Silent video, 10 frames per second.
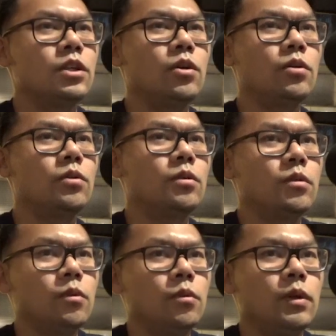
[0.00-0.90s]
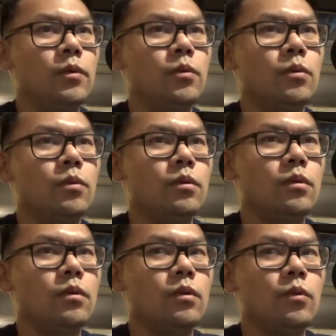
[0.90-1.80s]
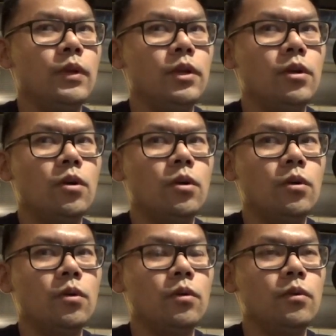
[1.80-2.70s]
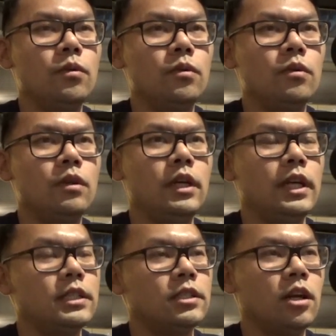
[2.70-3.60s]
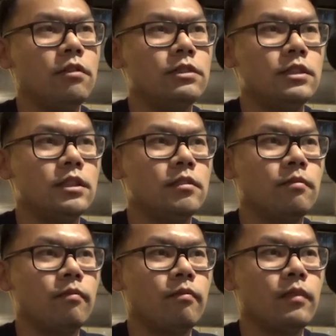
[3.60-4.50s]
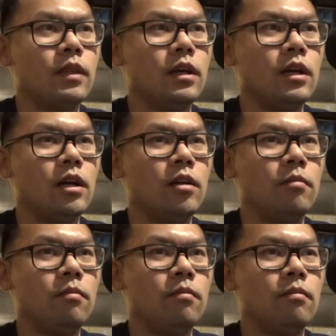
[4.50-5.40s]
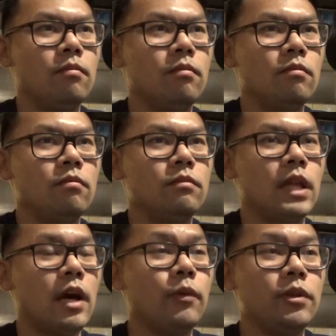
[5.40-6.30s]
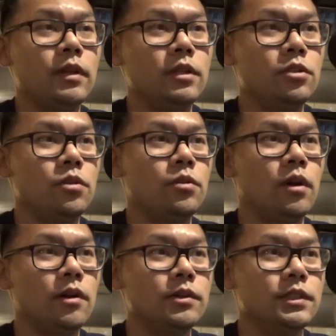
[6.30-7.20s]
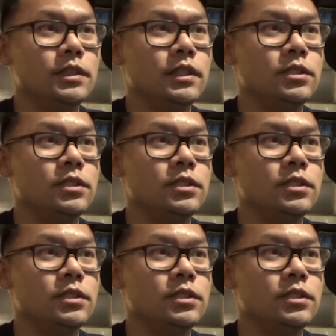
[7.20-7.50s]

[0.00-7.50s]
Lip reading: So when you go in as an officer, now I went in through ROTC.